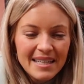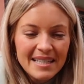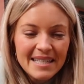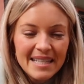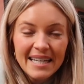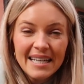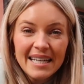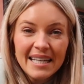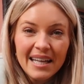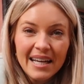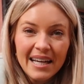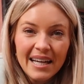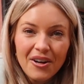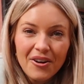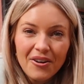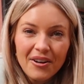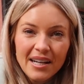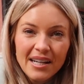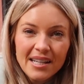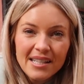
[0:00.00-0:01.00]
Dandelion
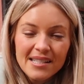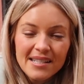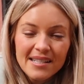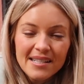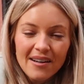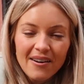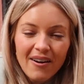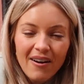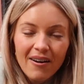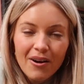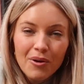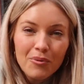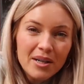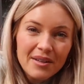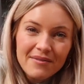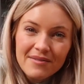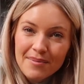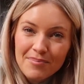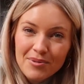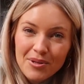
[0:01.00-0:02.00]
greens are one
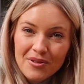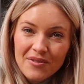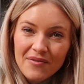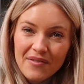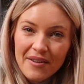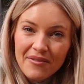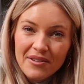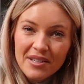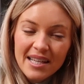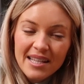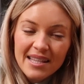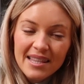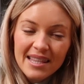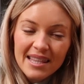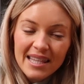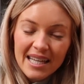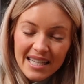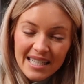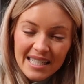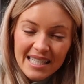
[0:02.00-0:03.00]
of Tiptoe's favorite
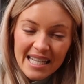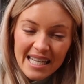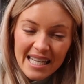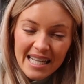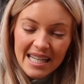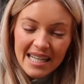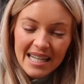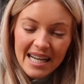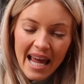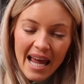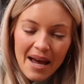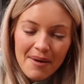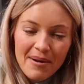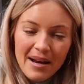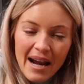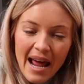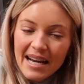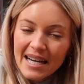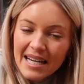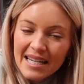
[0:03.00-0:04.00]
thing to eat, and
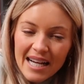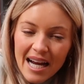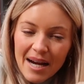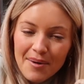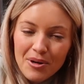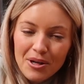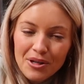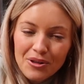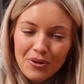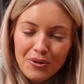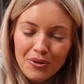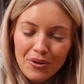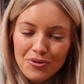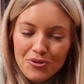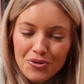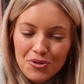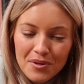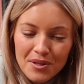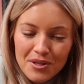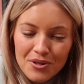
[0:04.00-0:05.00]
anytime we're at the
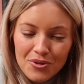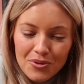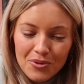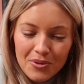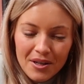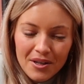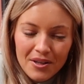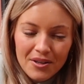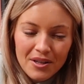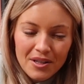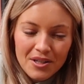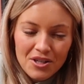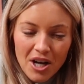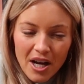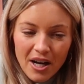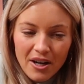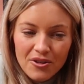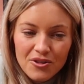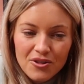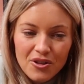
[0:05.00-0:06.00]
grocery store, the
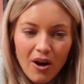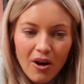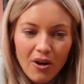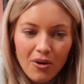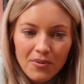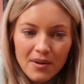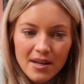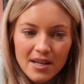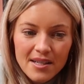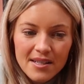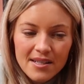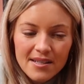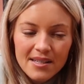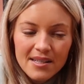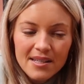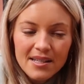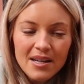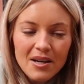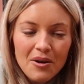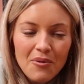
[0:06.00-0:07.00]
checkers always
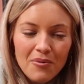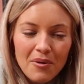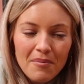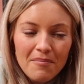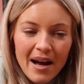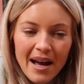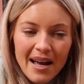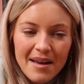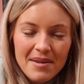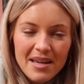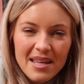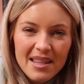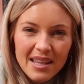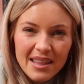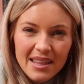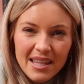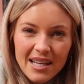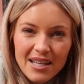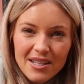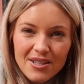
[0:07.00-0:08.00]
remind me
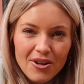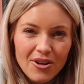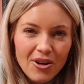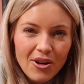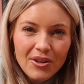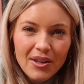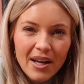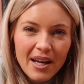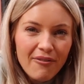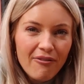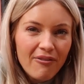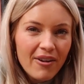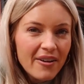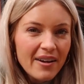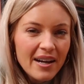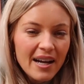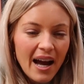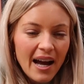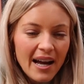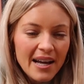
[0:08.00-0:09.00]
that these are like
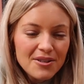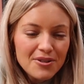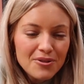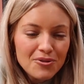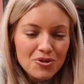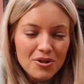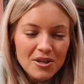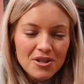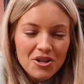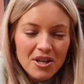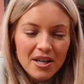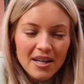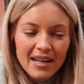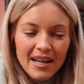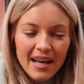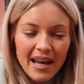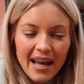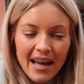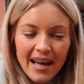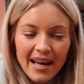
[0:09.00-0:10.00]
very high in nutrition,
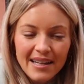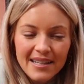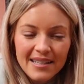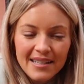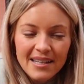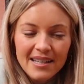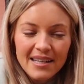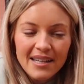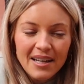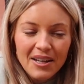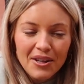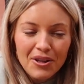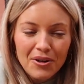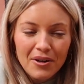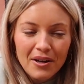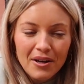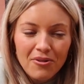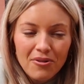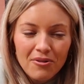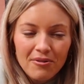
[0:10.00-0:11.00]
and
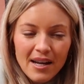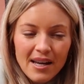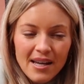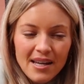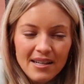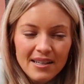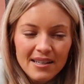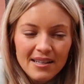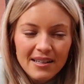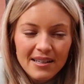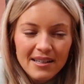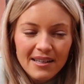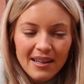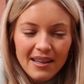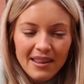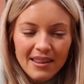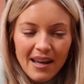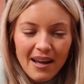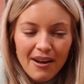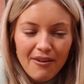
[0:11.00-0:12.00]
they're a great
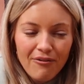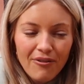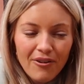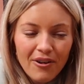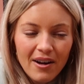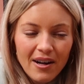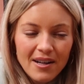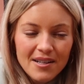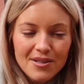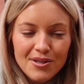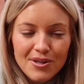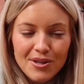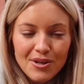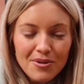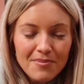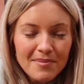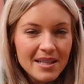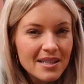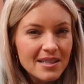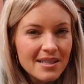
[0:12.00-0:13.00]
thing for us
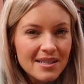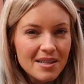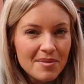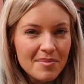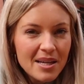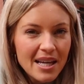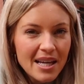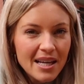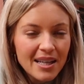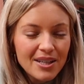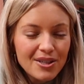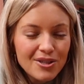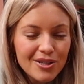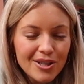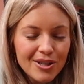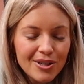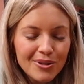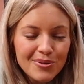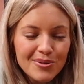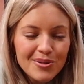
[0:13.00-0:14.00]
humans to be eating
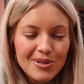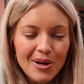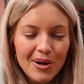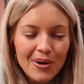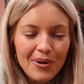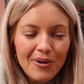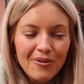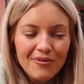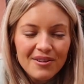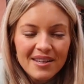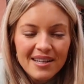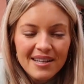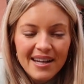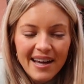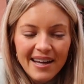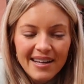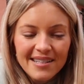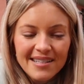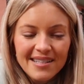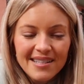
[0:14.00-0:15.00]
too. So over the
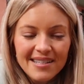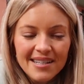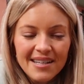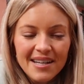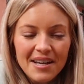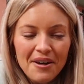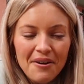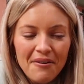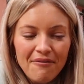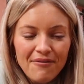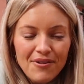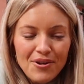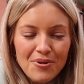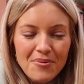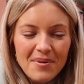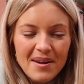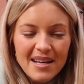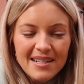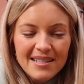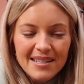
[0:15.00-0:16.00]
next few
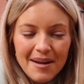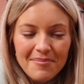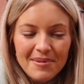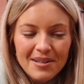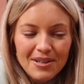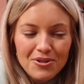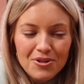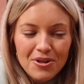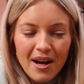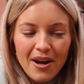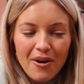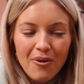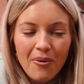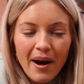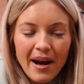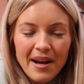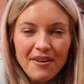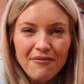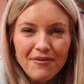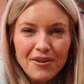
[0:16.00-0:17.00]
weeks, I'm gonna try
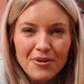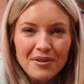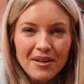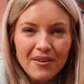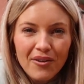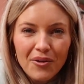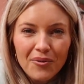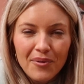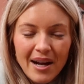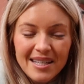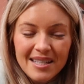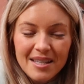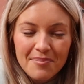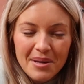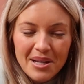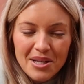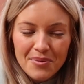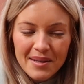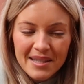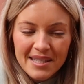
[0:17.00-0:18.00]
quite a few different
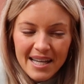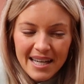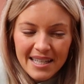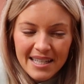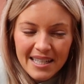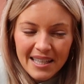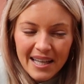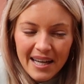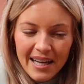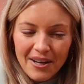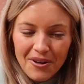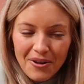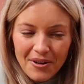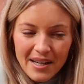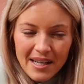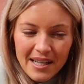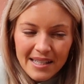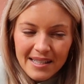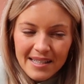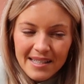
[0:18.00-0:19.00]
recipes with dandelion
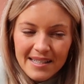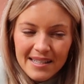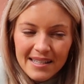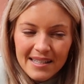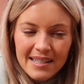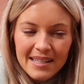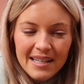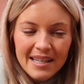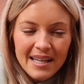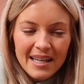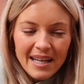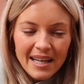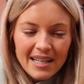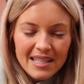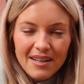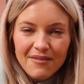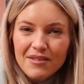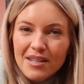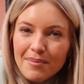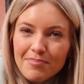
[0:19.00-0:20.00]
greens, because
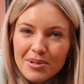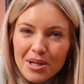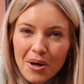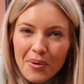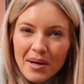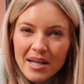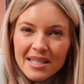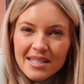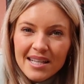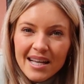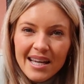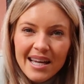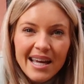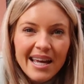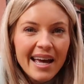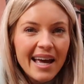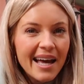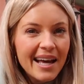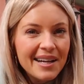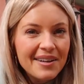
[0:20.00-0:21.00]
if Tiptoe eats it
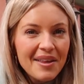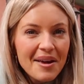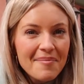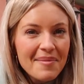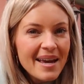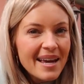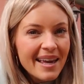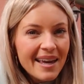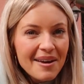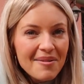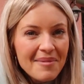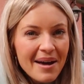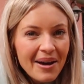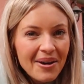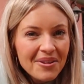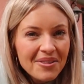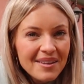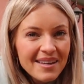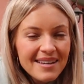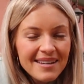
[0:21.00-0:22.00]
and they make him
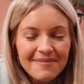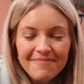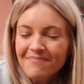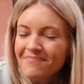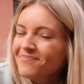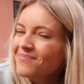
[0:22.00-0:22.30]
healthy,